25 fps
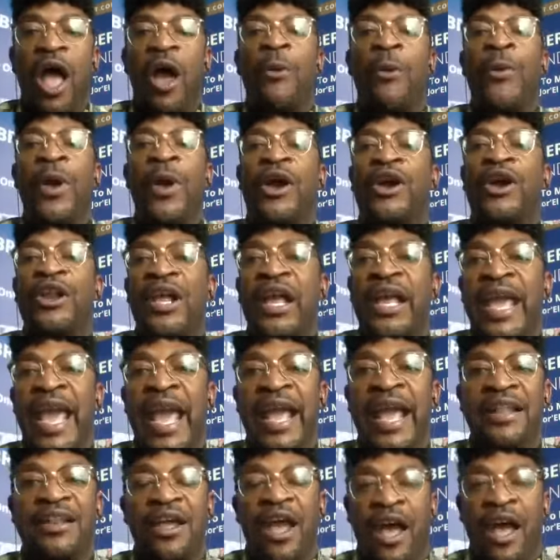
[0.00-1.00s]
we're going to
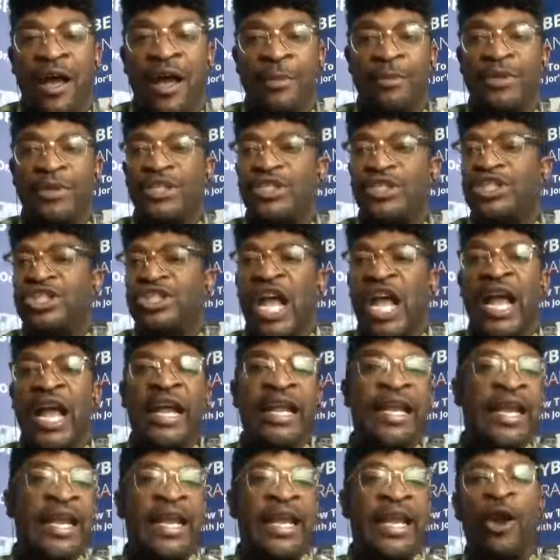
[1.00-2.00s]
get
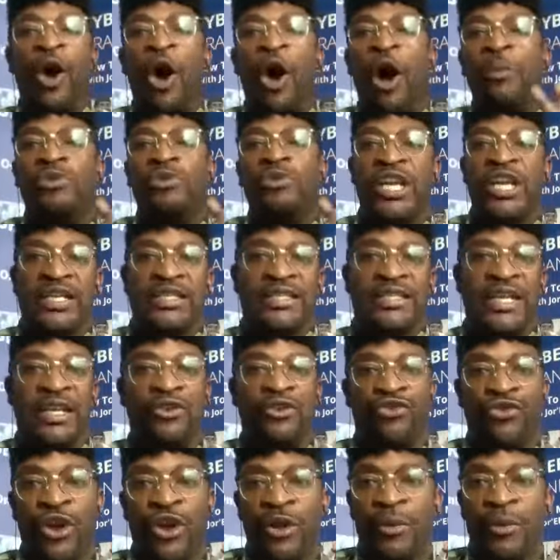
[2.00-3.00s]
shiny object
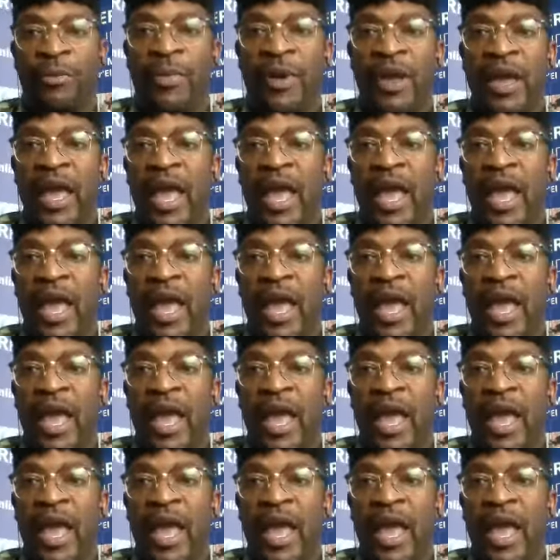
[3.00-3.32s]
syndrome.